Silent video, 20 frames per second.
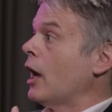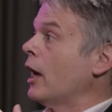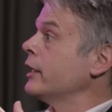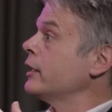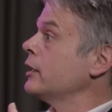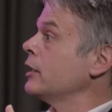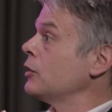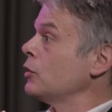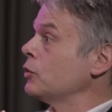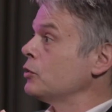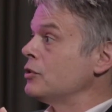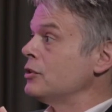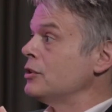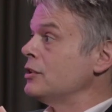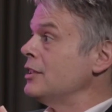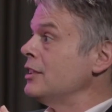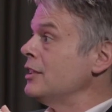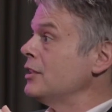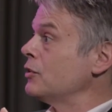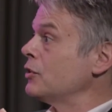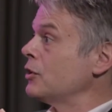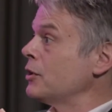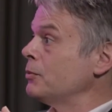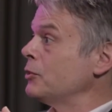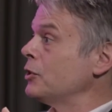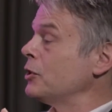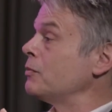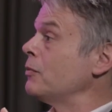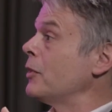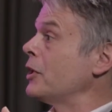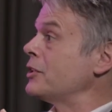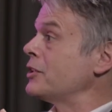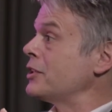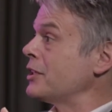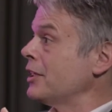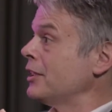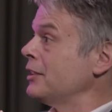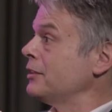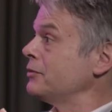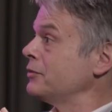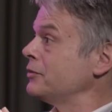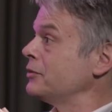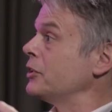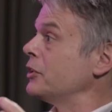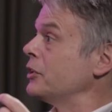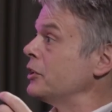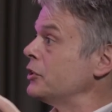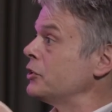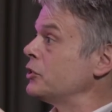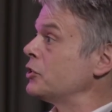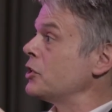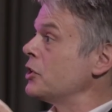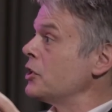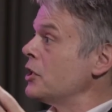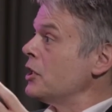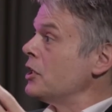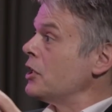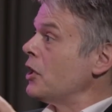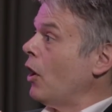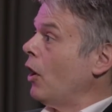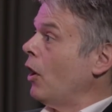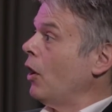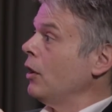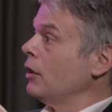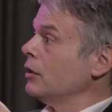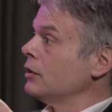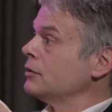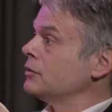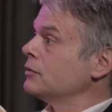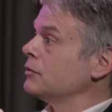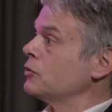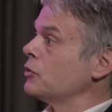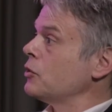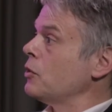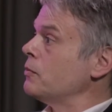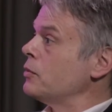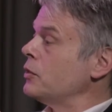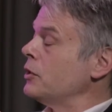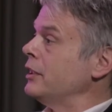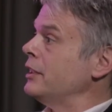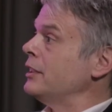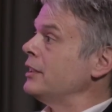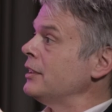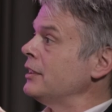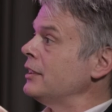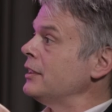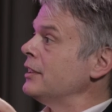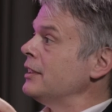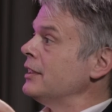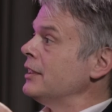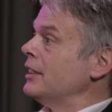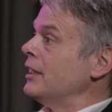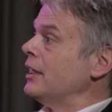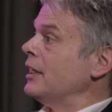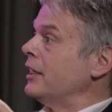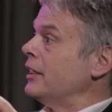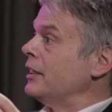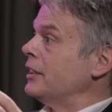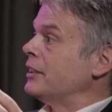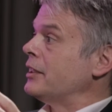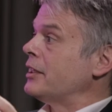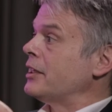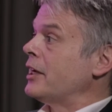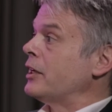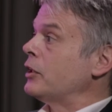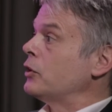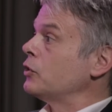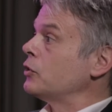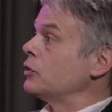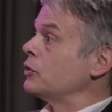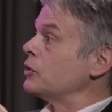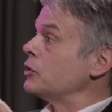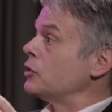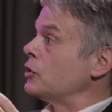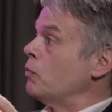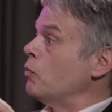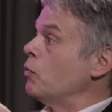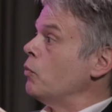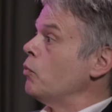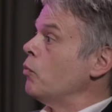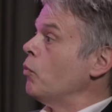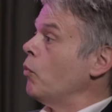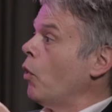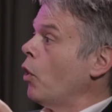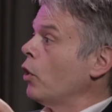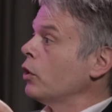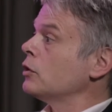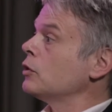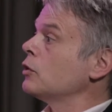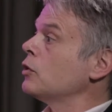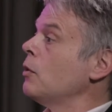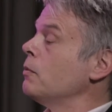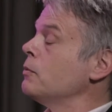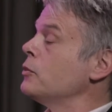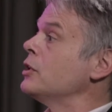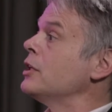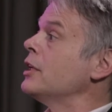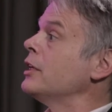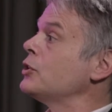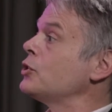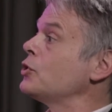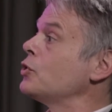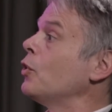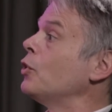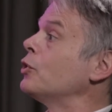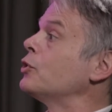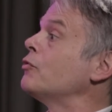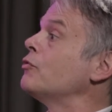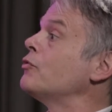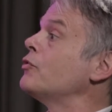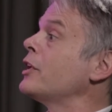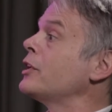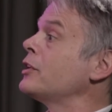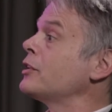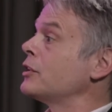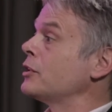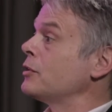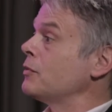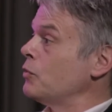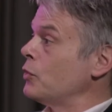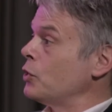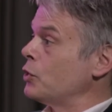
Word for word: I cannot decrypt it myself. It's all completely, the model combination or the federated